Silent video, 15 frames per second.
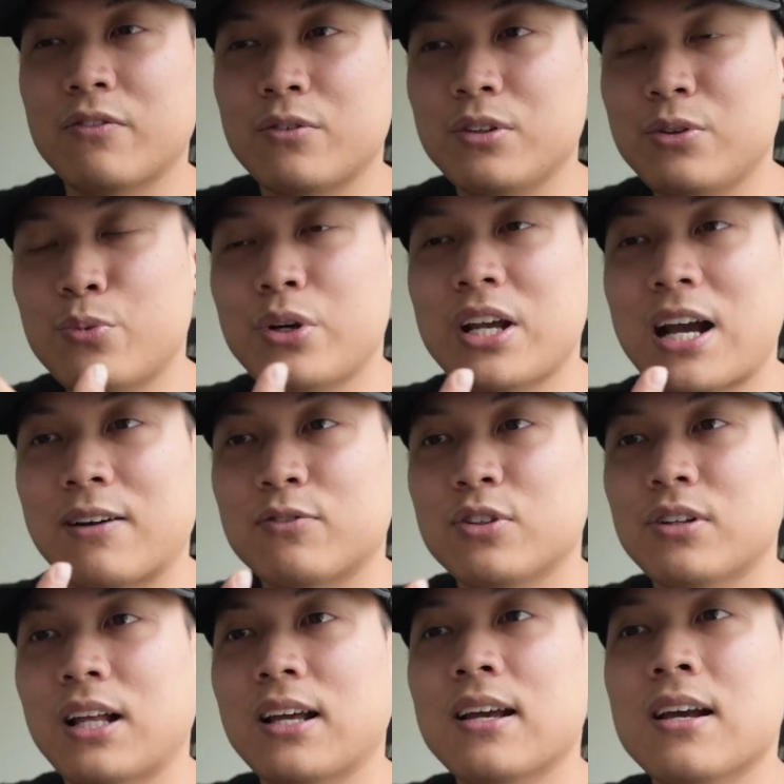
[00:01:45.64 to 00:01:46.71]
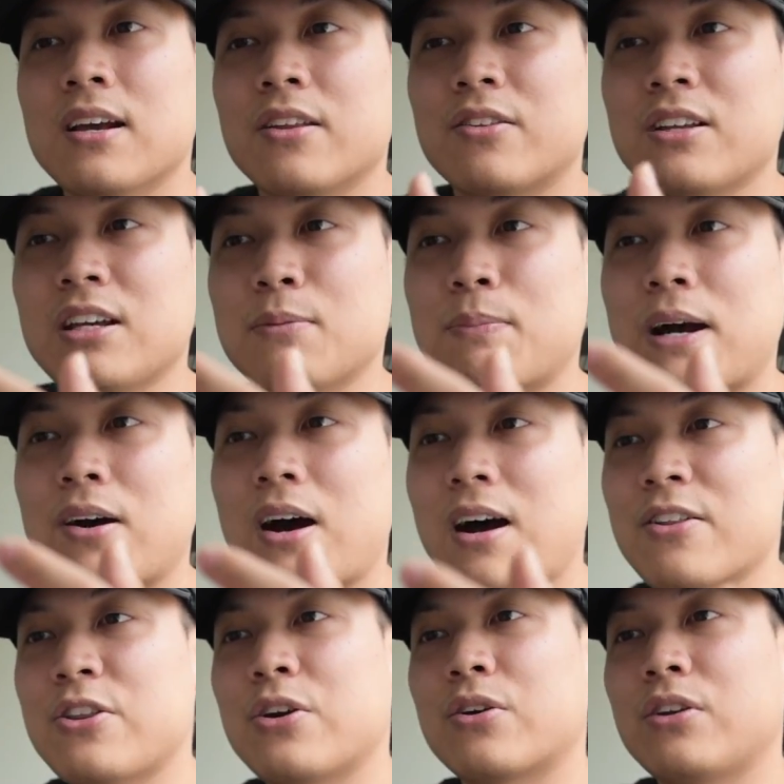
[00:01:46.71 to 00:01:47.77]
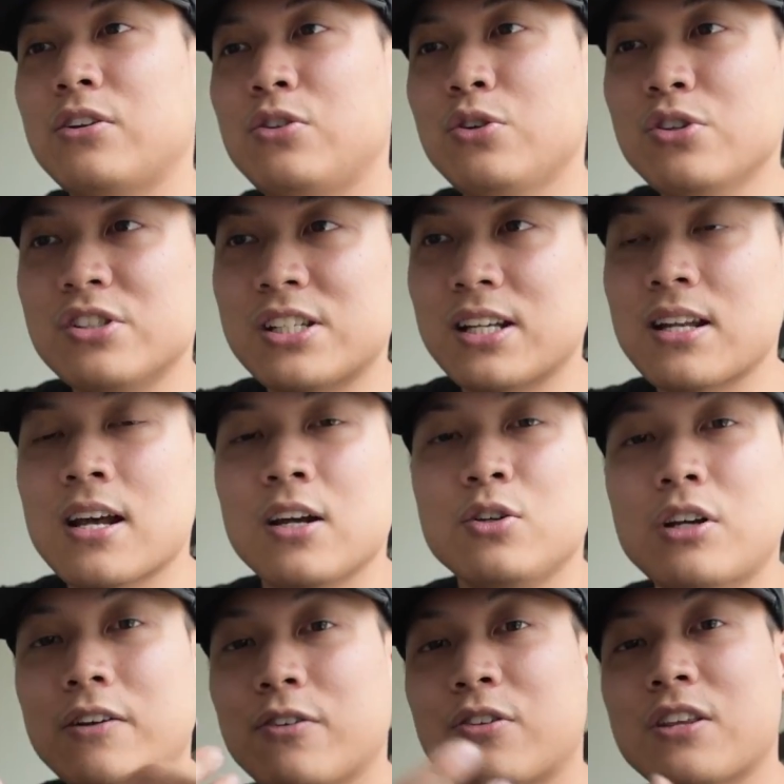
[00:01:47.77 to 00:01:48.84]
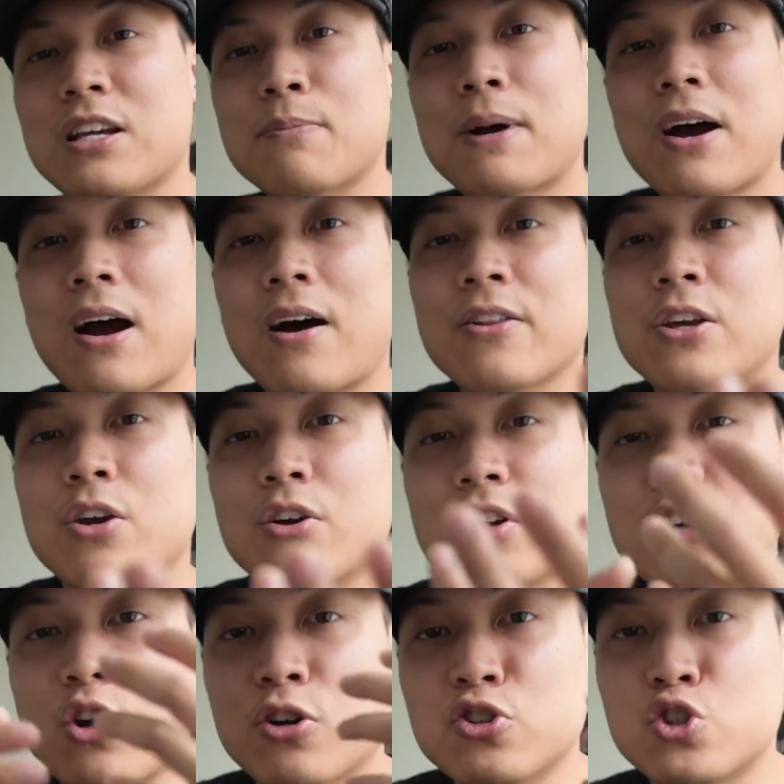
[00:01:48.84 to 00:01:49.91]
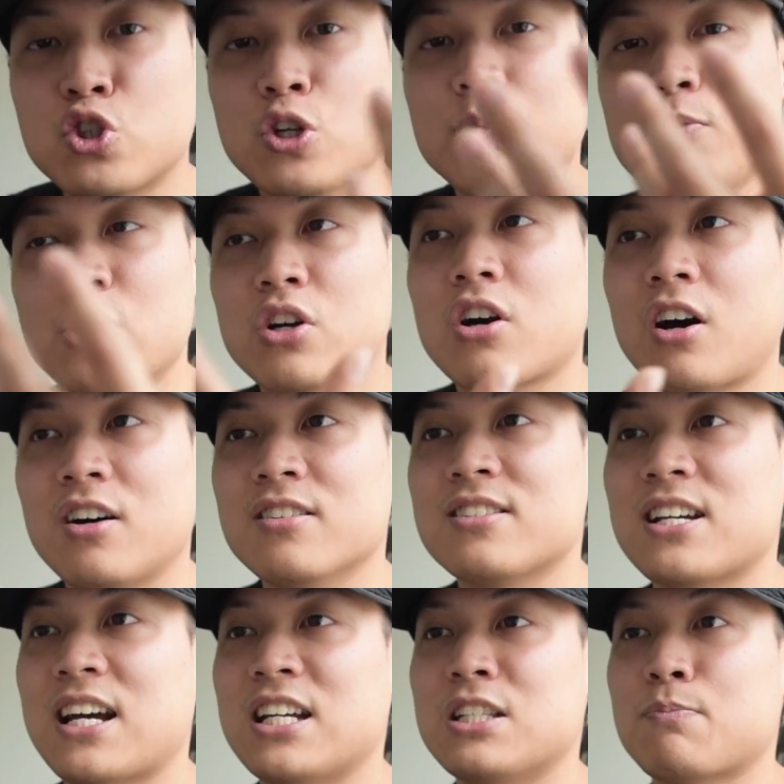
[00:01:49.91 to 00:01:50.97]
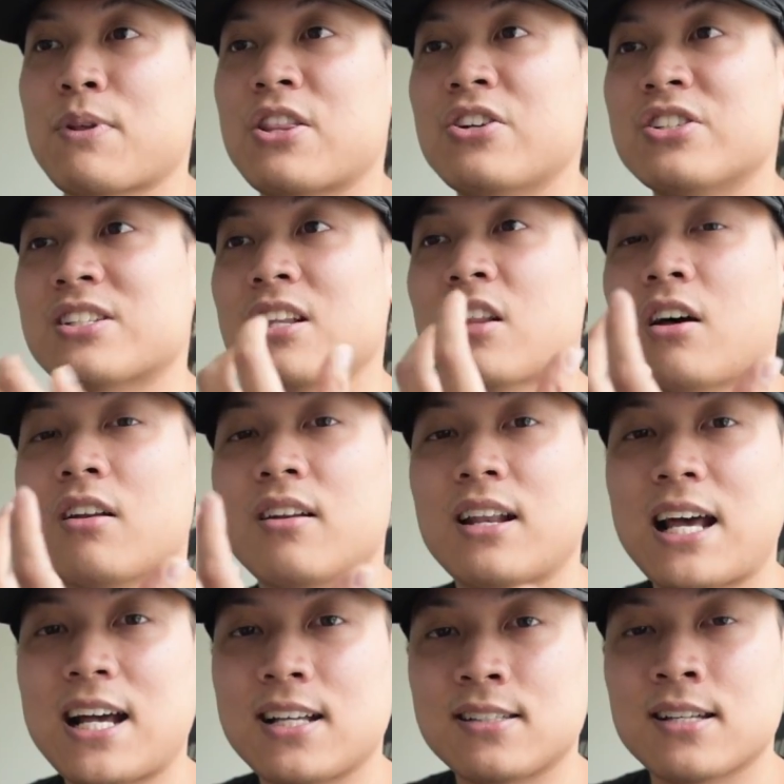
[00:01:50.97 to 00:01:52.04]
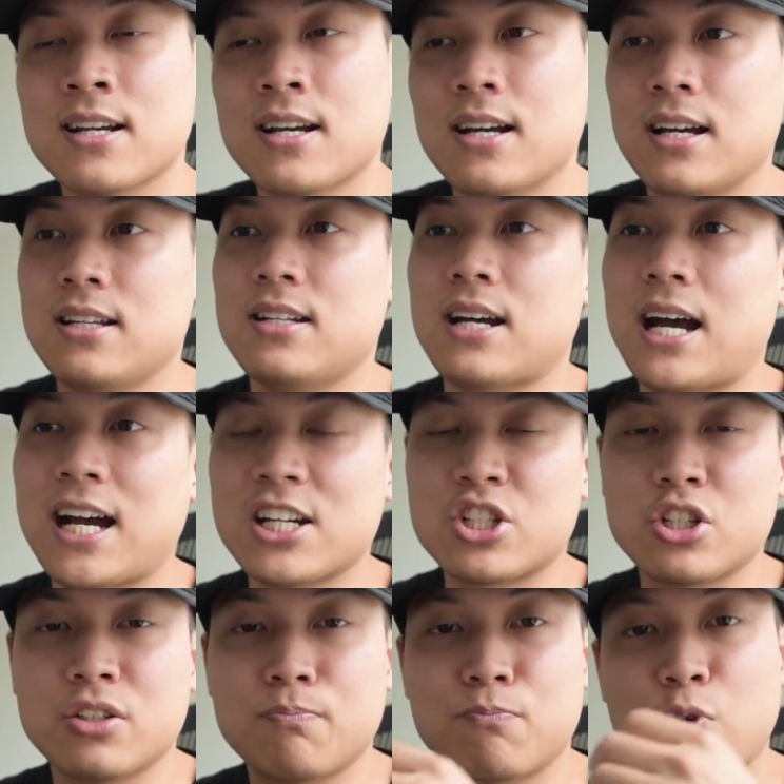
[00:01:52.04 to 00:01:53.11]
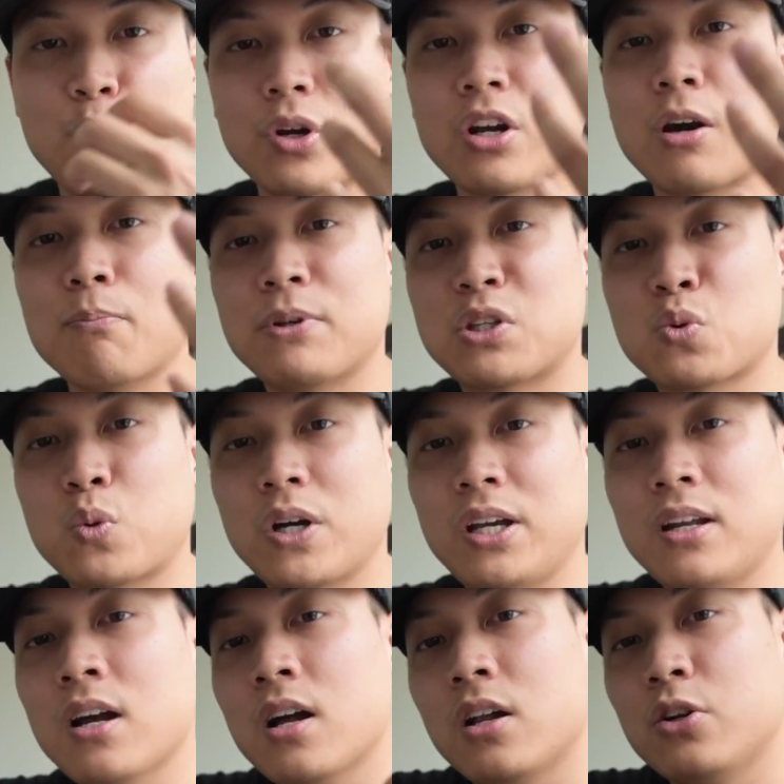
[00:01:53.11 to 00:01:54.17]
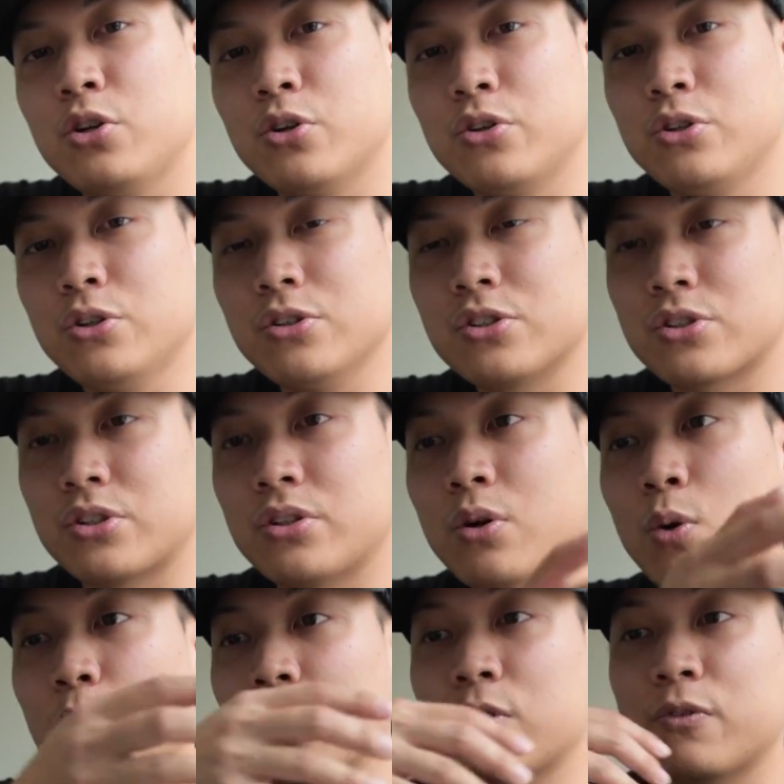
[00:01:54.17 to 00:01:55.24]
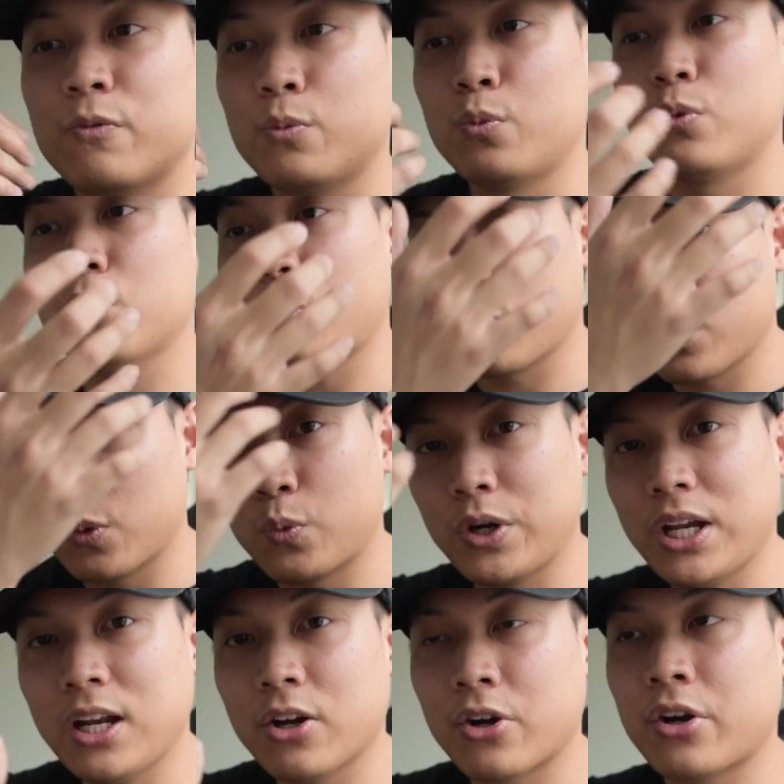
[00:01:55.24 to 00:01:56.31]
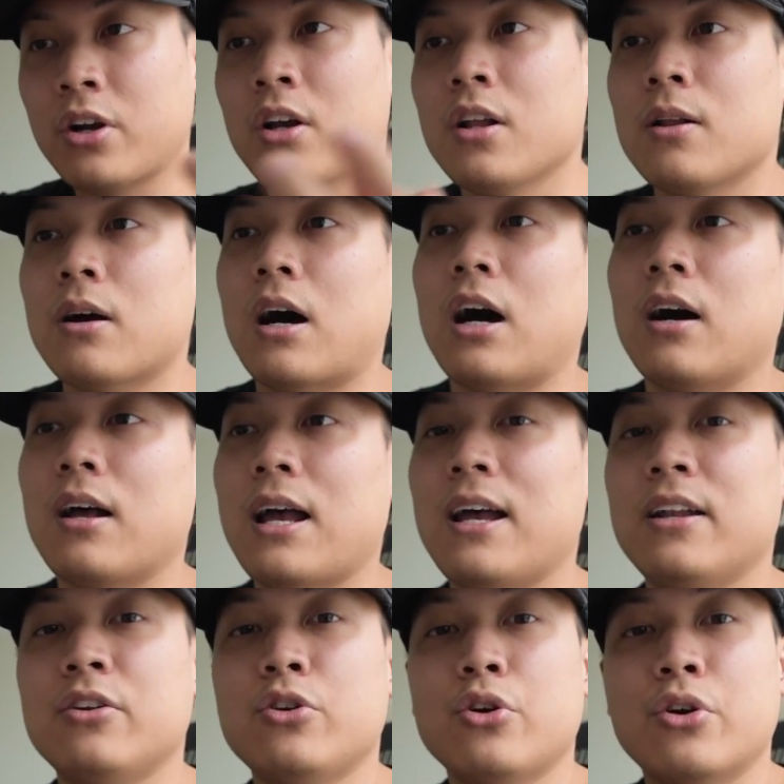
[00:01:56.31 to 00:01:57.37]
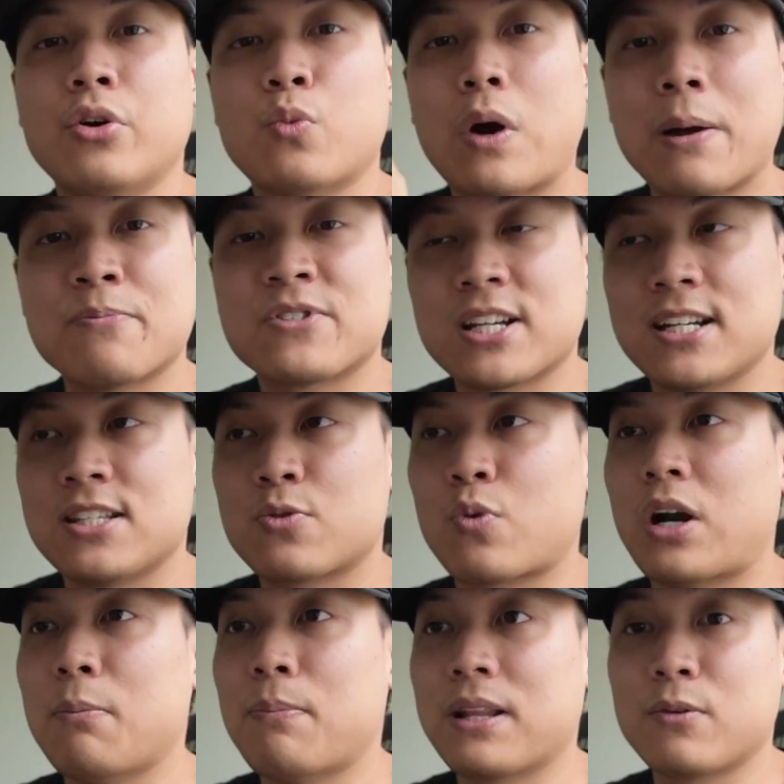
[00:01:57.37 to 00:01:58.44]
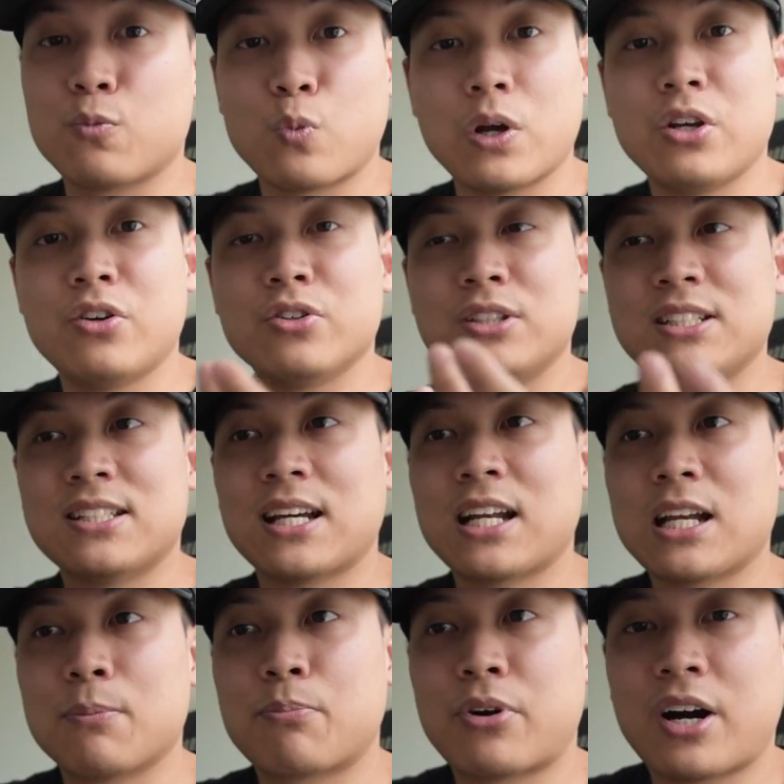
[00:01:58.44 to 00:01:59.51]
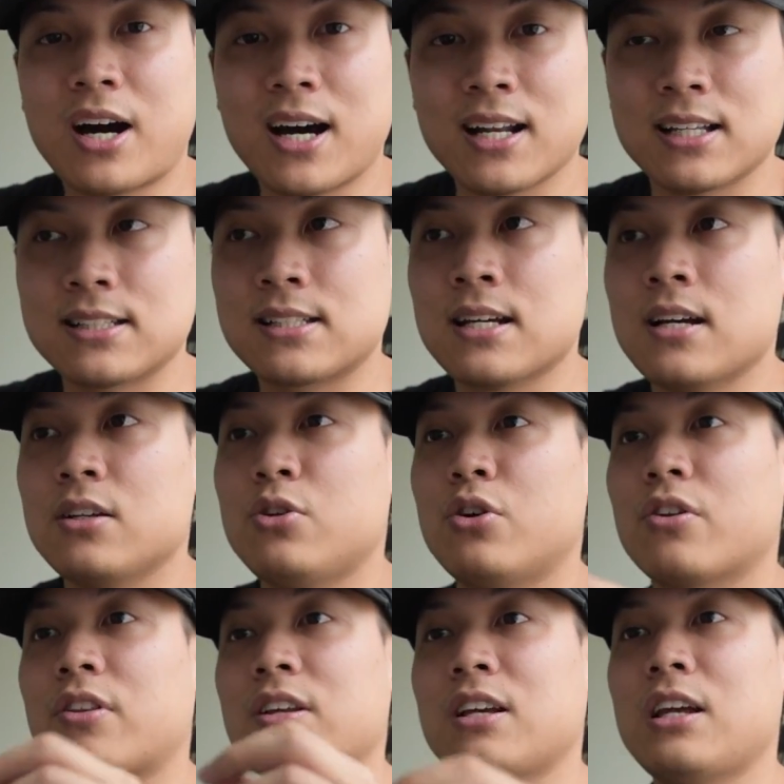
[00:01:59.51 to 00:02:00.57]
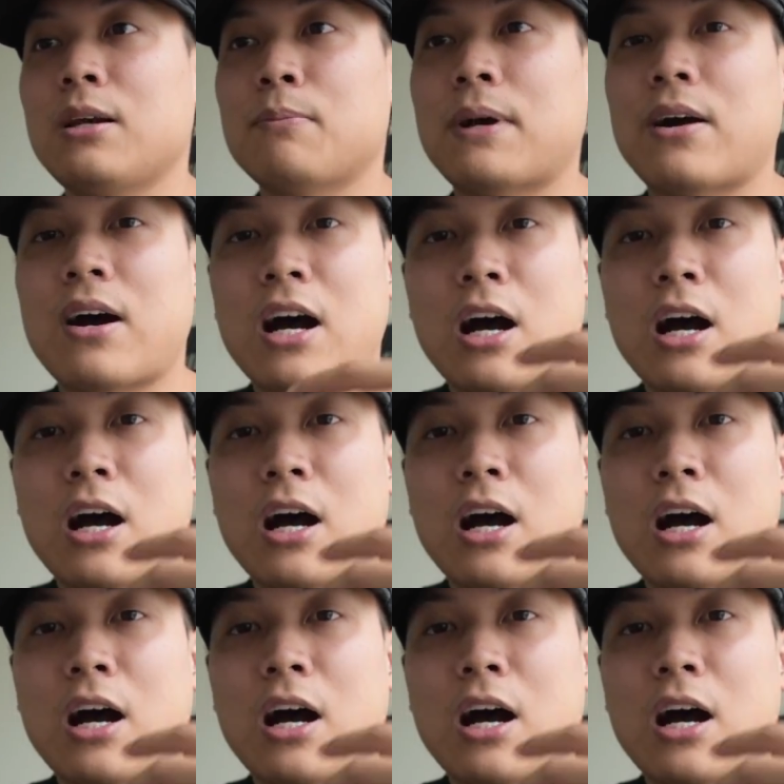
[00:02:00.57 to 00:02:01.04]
You really have to like think about how they're going to use it. You have to think about how they're going to consume your content, but there's a lot less interaction going on between the user or the reader and your websites, right? But when you're designing a product, you're thinking about